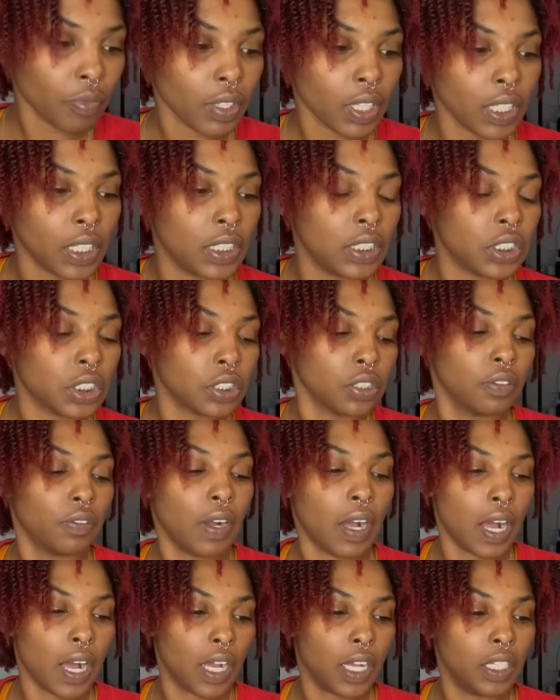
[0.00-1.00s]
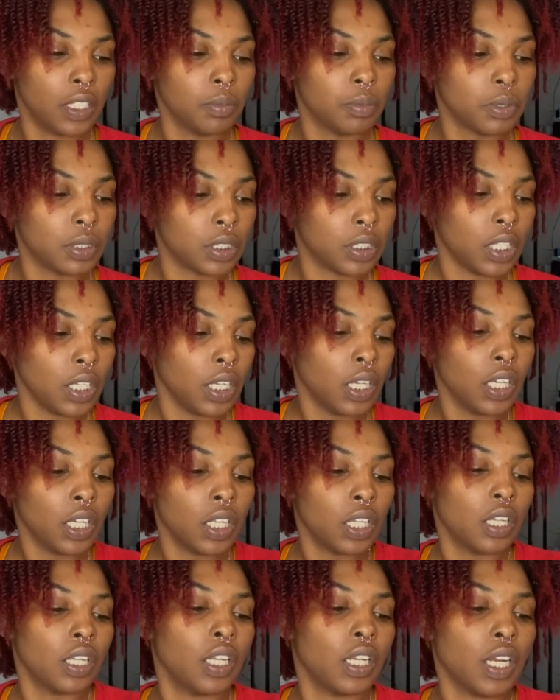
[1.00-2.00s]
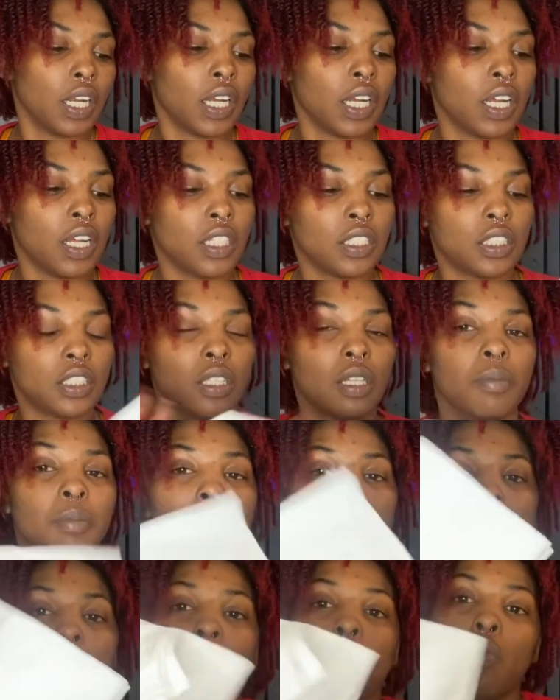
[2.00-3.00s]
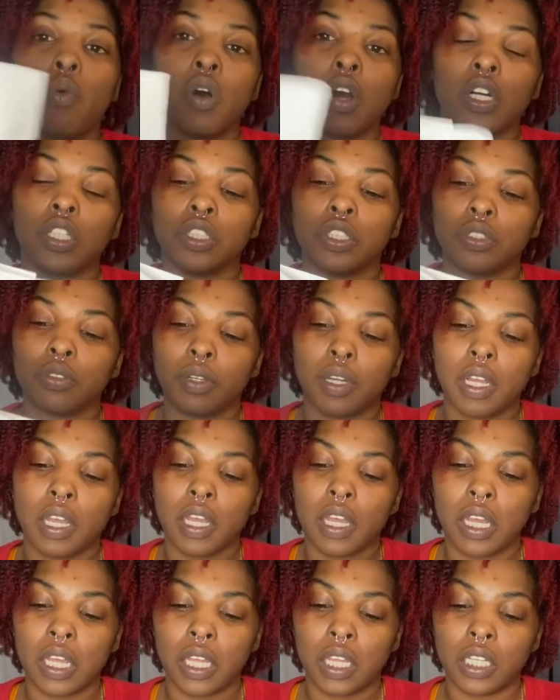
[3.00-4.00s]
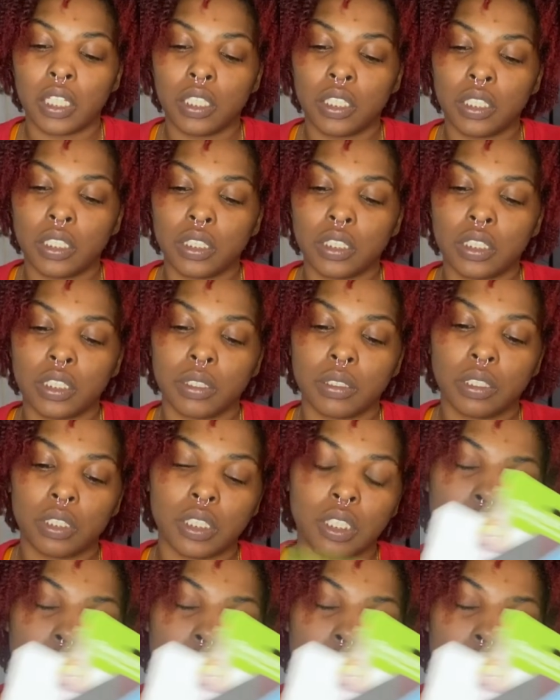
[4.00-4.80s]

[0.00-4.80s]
Easter vibes. And then I got some wash rags,